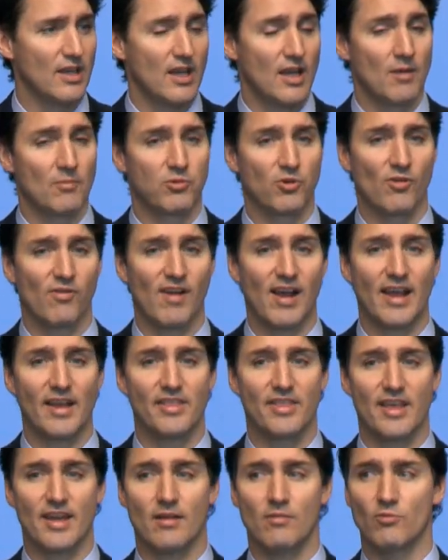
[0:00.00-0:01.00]
and
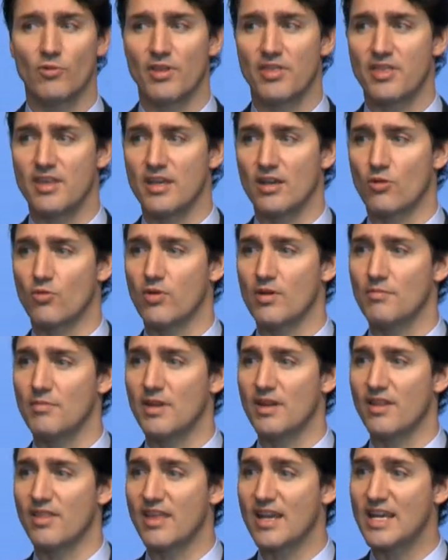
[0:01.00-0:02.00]
provide them with the
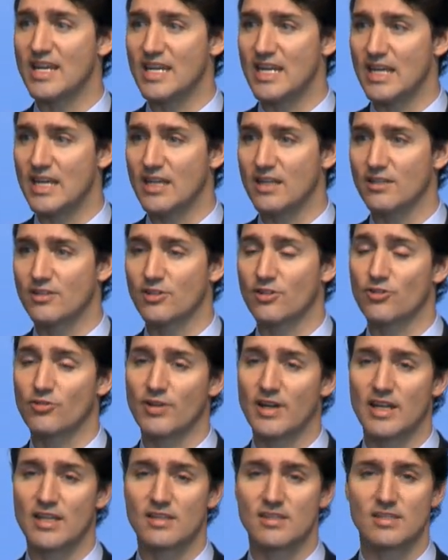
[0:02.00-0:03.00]
equipment they need to
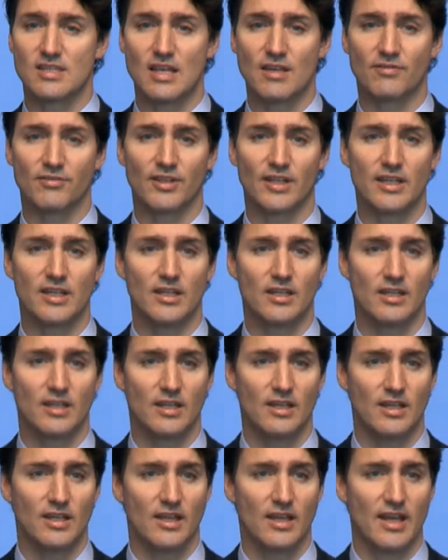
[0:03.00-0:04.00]
train safely
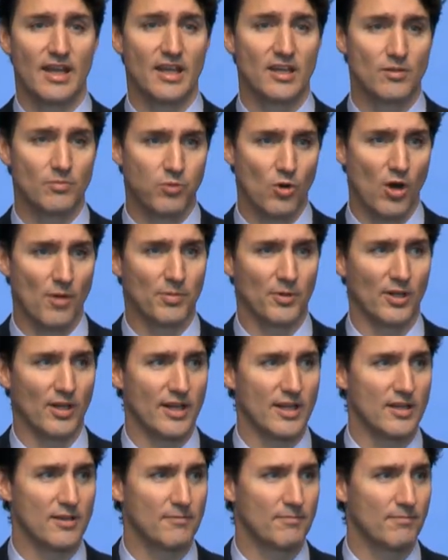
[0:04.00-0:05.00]
and
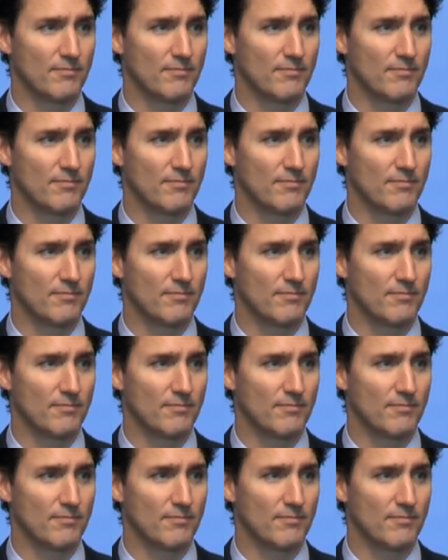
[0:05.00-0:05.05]
properly.